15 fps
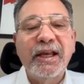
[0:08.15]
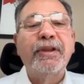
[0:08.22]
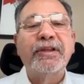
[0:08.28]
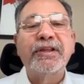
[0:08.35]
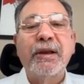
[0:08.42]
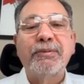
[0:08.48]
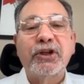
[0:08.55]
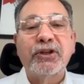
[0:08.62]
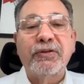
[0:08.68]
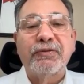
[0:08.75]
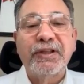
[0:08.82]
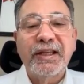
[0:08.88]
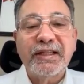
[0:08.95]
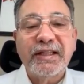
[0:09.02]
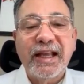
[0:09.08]
The subject of
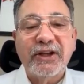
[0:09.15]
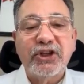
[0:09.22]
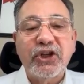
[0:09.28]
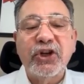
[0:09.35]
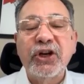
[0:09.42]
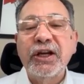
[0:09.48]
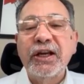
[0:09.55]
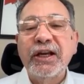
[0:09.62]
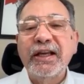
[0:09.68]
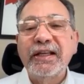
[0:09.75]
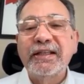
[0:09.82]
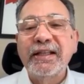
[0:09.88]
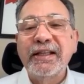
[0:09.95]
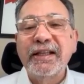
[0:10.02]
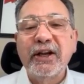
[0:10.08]
this lecture
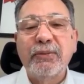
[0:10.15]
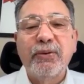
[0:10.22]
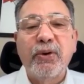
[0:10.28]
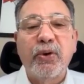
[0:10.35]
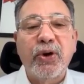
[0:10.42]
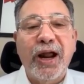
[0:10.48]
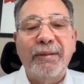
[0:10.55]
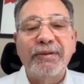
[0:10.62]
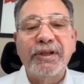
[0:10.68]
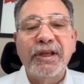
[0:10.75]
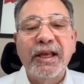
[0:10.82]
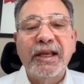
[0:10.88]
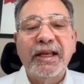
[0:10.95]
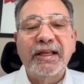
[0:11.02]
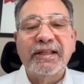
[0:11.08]
is linear programs
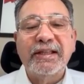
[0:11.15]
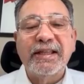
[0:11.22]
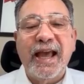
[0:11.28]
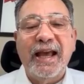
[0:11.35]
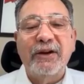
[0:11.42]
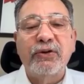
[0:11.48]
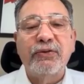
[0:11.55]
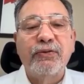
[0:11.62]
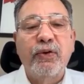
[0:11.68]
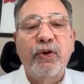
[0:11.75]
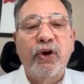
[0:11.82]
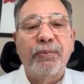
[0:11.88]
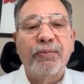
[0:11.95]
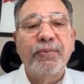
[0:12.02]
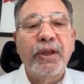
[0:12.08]
in standard
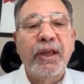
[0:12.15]
form.